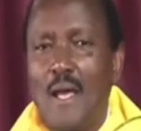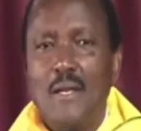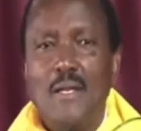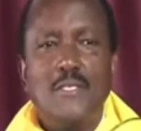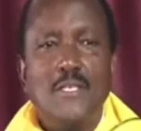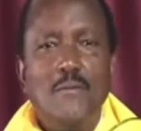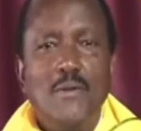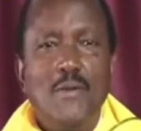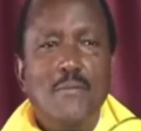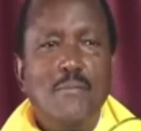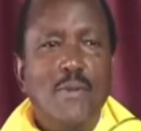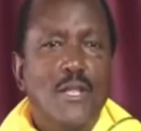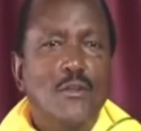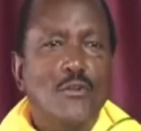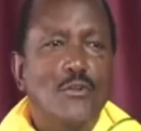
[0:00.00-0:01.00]
Anasema hii
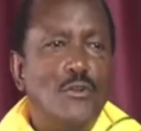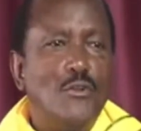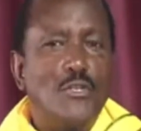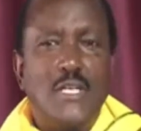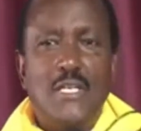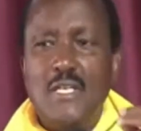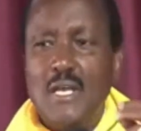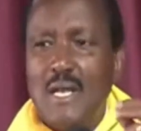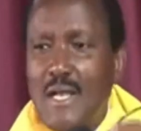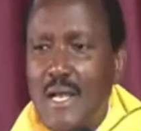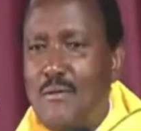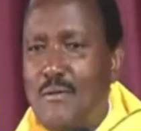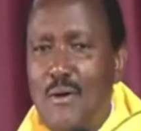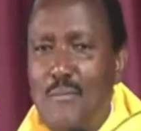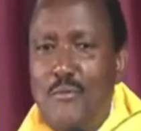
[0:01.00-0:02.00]
maneno Dr.
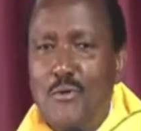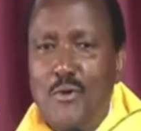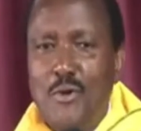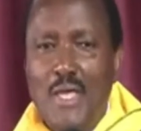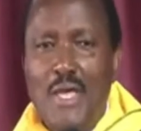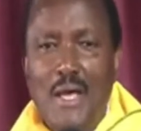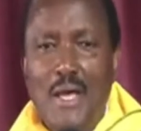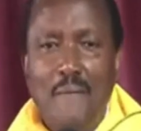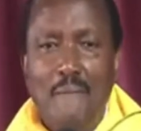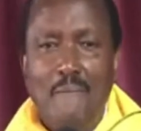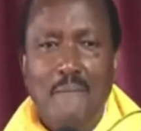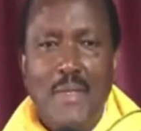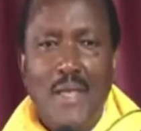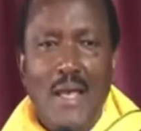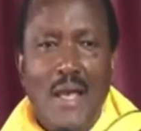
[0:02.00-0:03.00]
Nyakango ameongea.
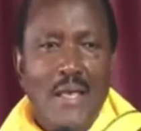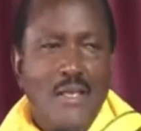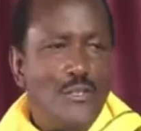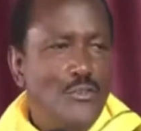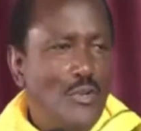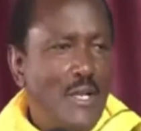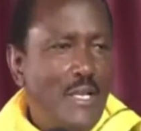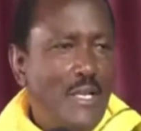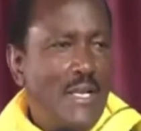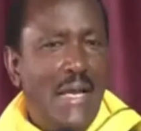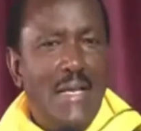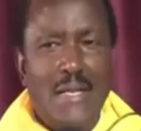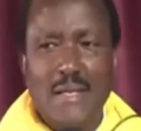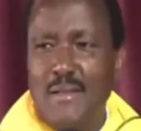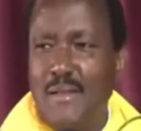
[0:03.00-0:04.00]

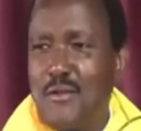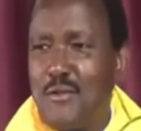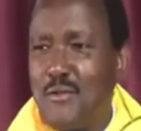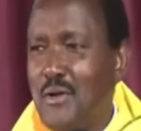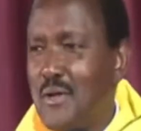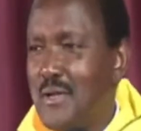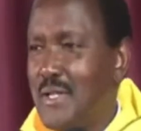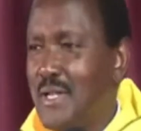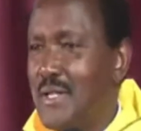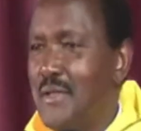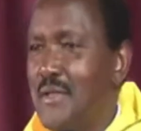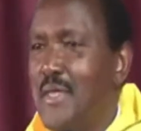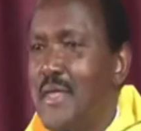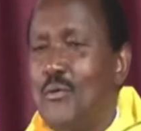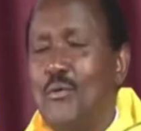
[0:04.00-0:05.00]
Haijulikane inatoka.
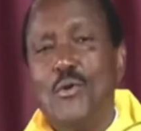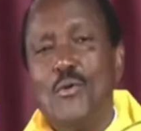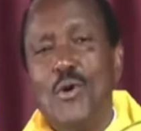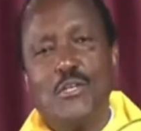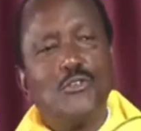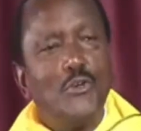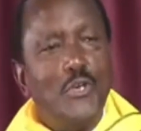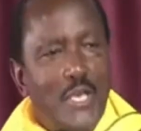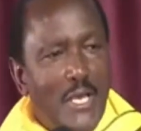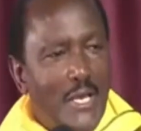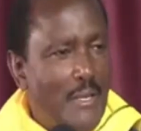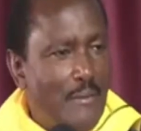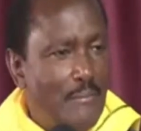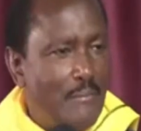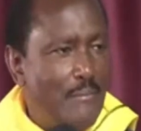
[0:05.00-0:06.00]
We want to
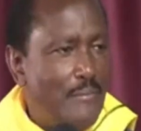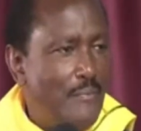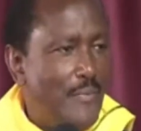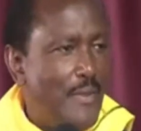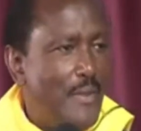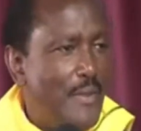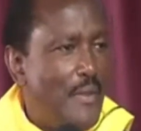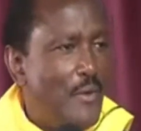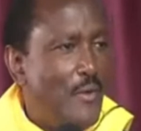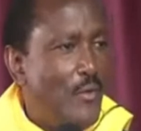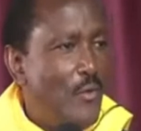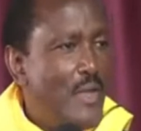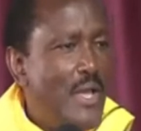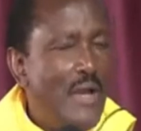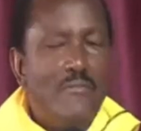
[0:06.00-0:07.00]
hear him.
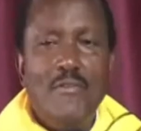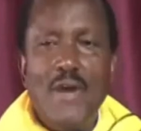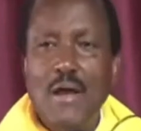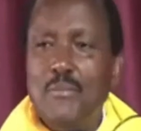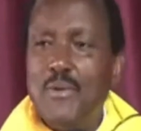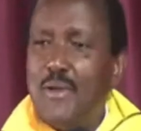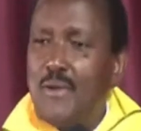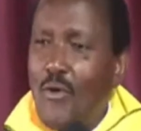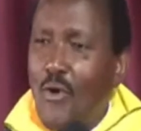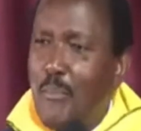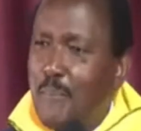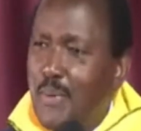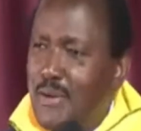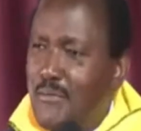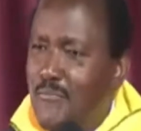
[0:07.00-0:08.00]
We have an
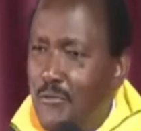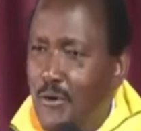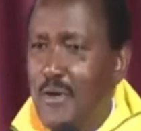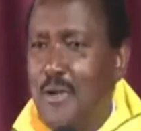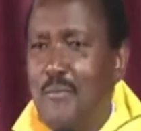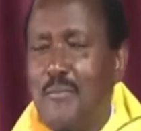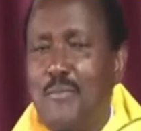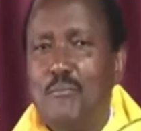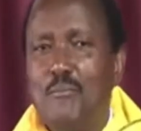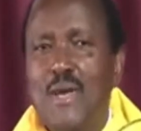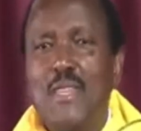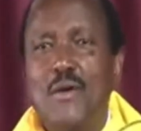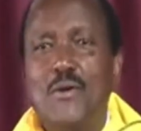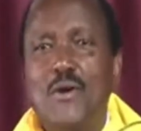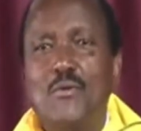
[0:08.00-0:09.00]
open forum.
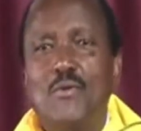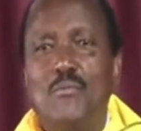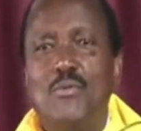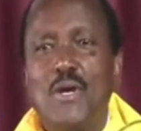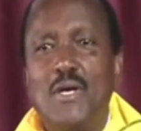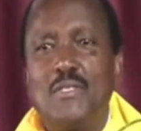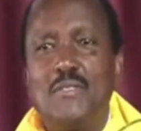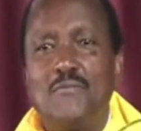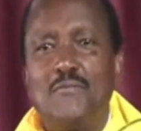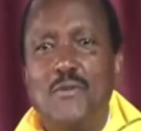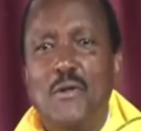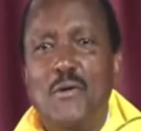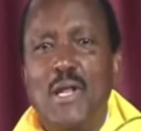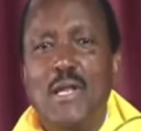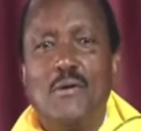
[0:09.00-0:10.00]
By the way, kumbuka
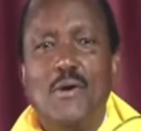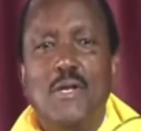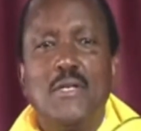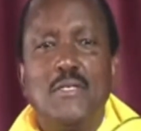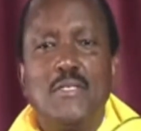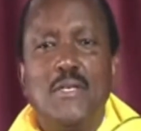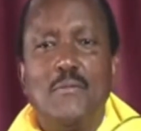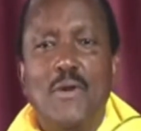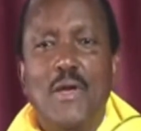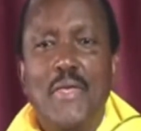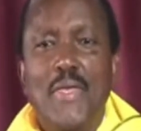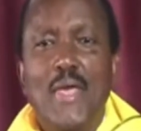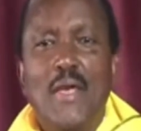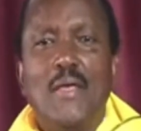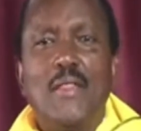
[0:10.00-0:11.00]
Sifuna walikuwa nasema,
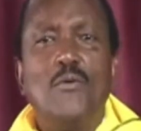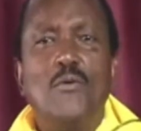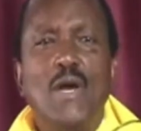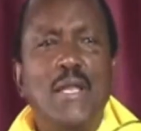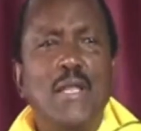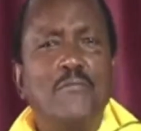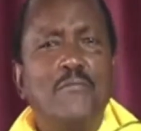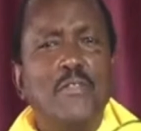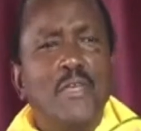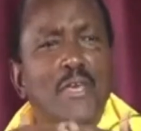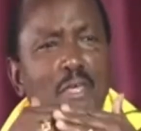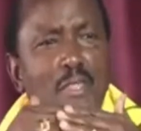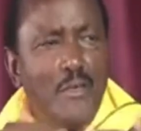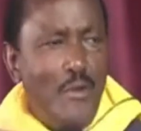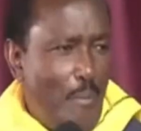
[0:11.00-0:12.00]
they want
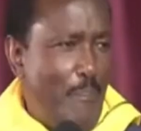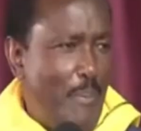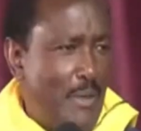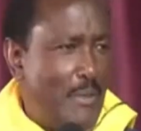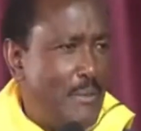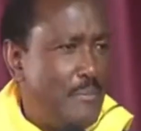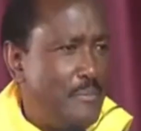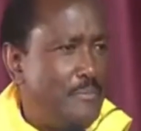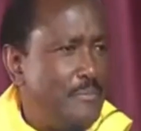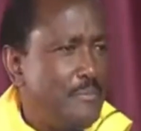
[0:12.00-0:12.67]
everything in the open.